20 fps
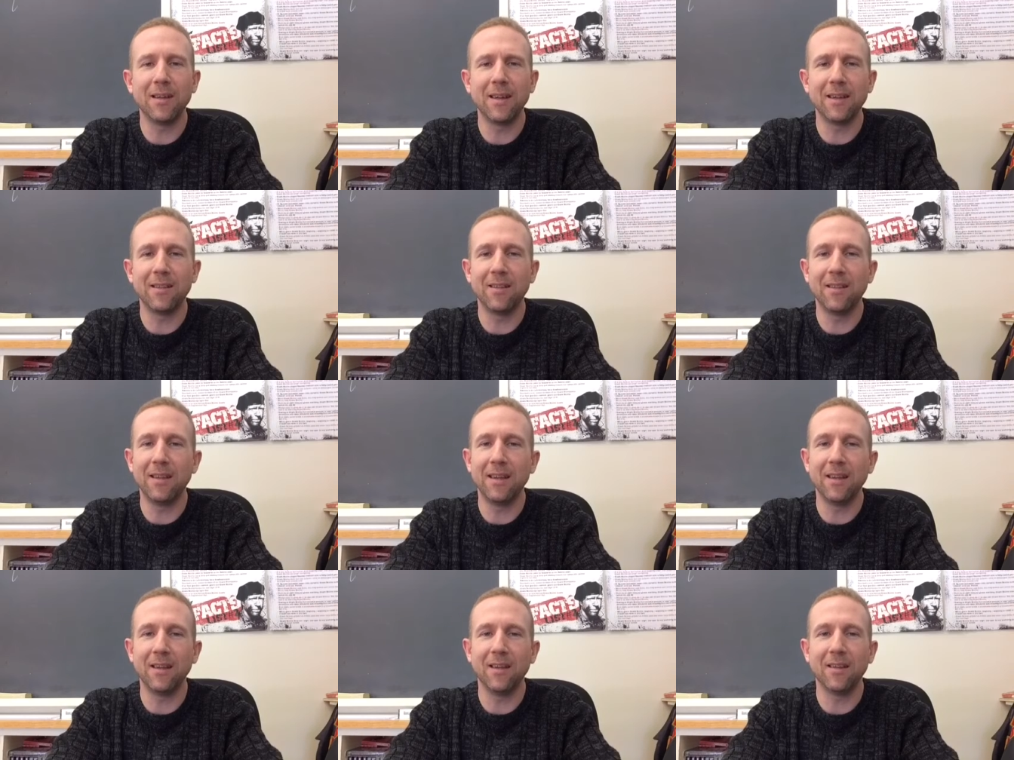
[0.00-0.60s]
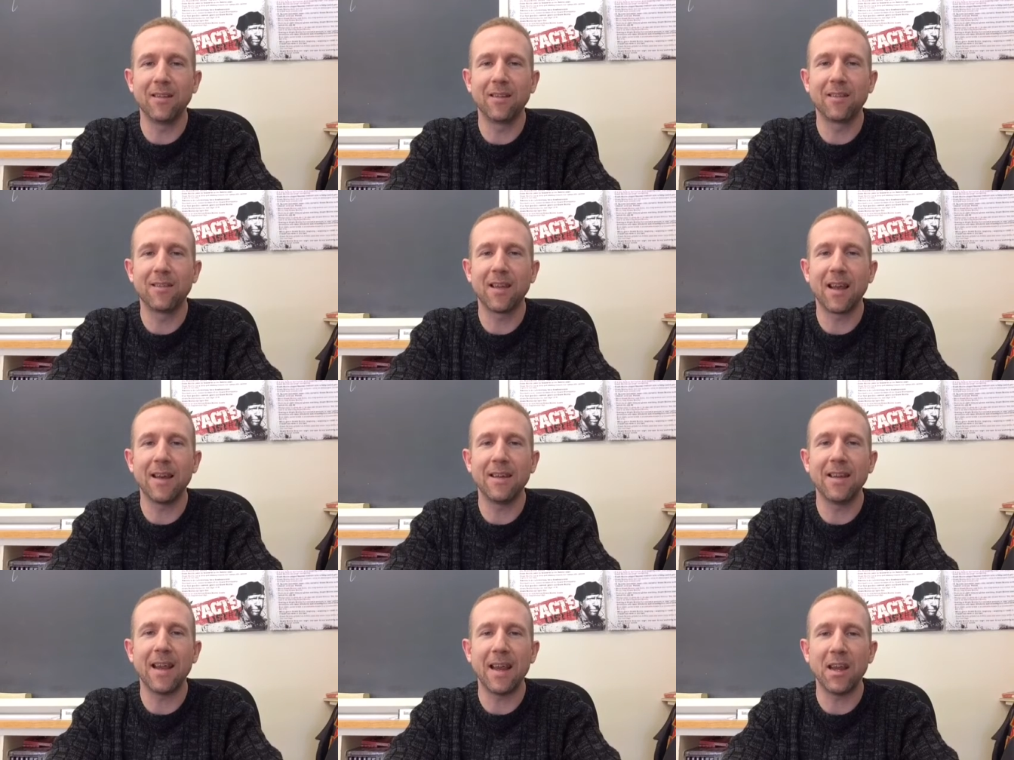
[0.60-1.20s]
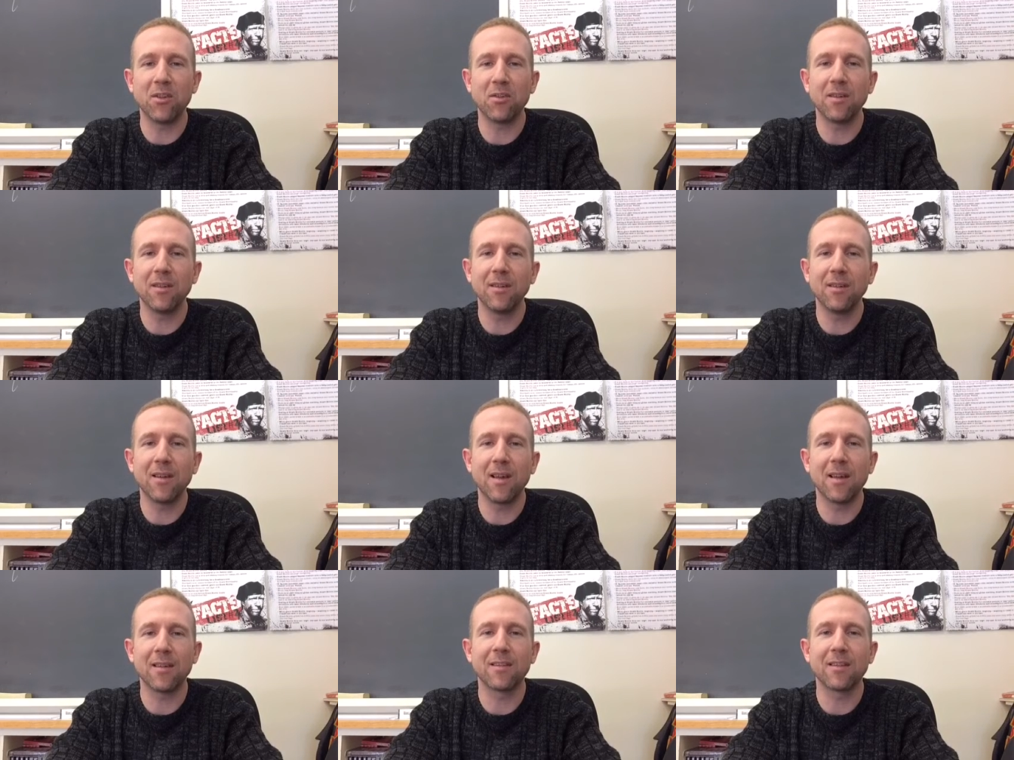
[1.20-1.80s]
did the
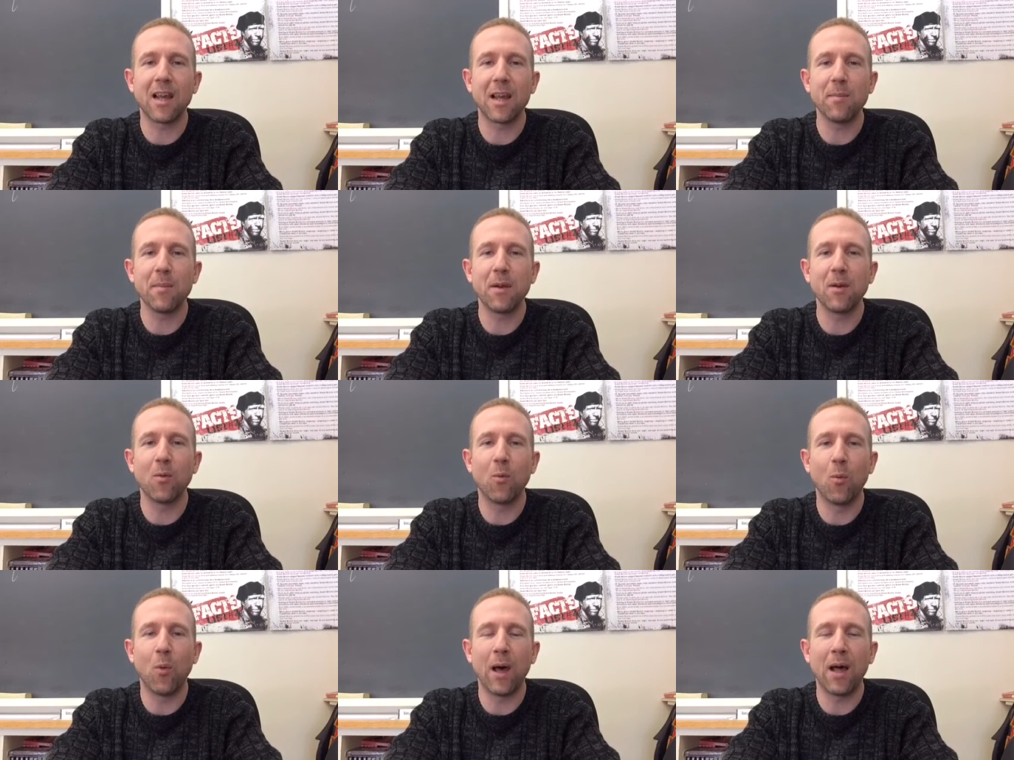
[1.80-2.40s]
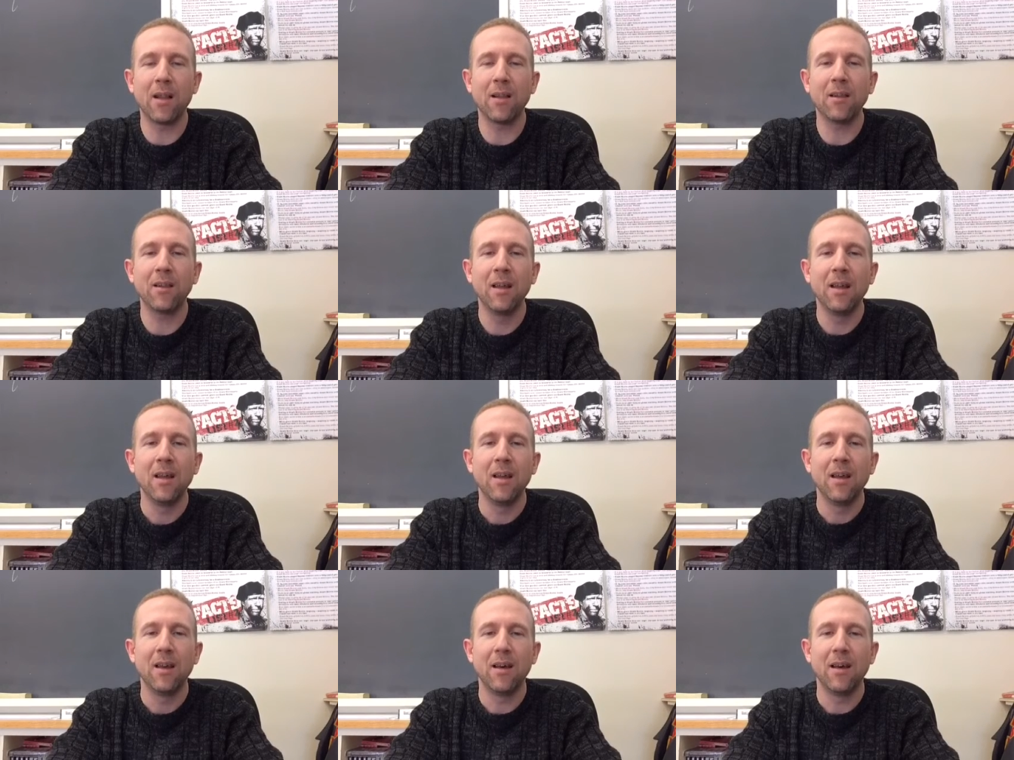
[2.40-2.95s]
citation assignment well